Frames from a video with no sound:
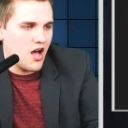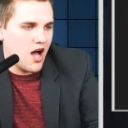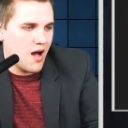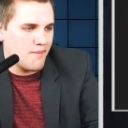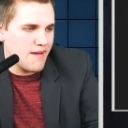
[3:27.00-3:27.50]

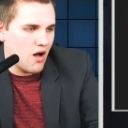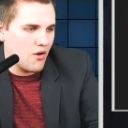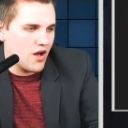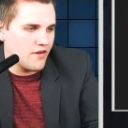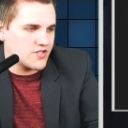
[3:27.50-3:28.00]

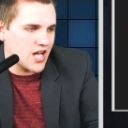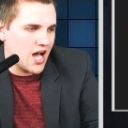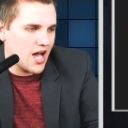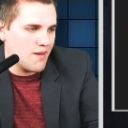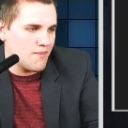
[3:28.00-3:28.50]
amount of
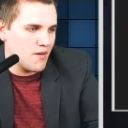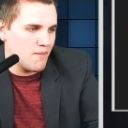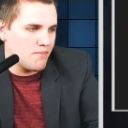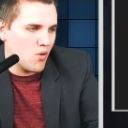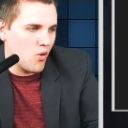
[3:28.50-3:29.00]
time
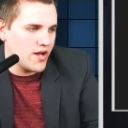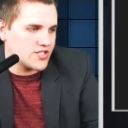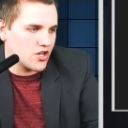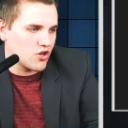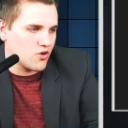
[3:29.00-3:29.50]
boys
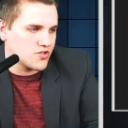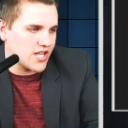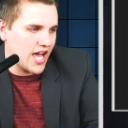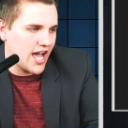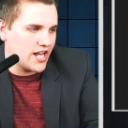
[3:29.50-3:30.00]
and girls
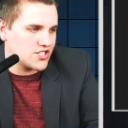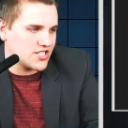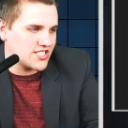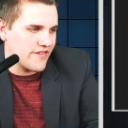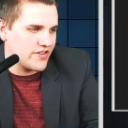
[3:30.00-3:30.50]
aged
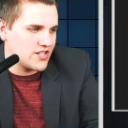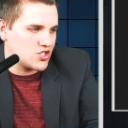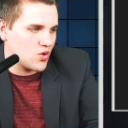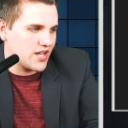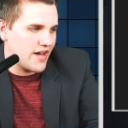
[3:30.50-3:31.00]
7
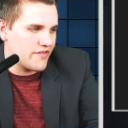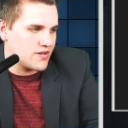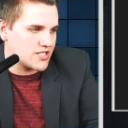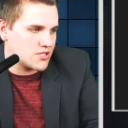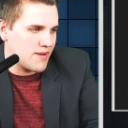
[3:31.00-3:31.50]
to
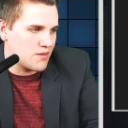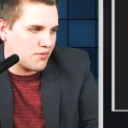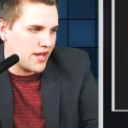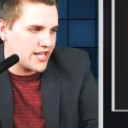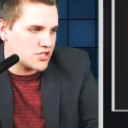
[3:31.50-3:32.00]
11 spend
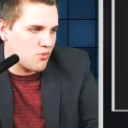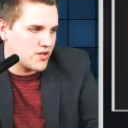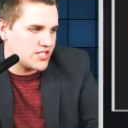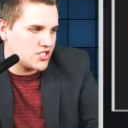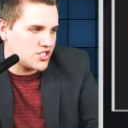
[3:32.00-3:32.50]
playing
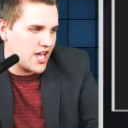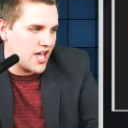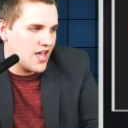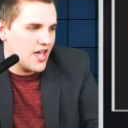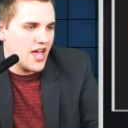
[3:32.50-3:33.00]
sports each
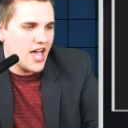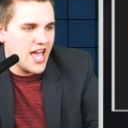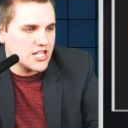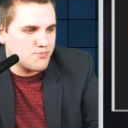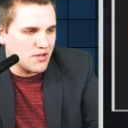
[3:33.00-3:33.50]
day
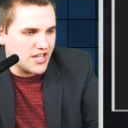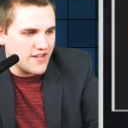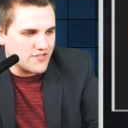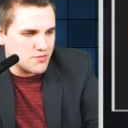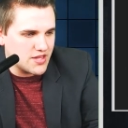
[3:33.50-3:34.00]
is
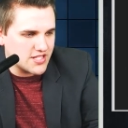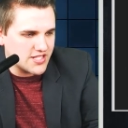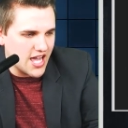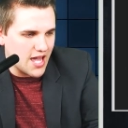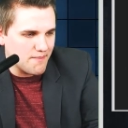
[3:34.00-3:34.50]
believed to be the
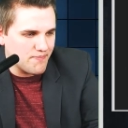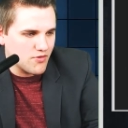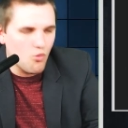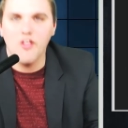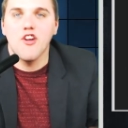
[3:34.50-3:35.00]
same.
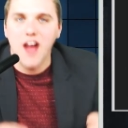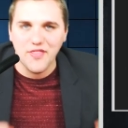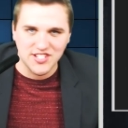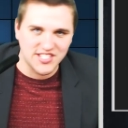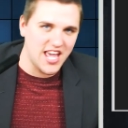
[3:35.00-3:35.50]
Well, they're not
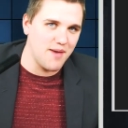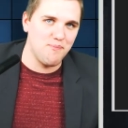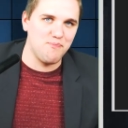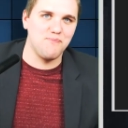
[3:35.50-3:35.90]
the same.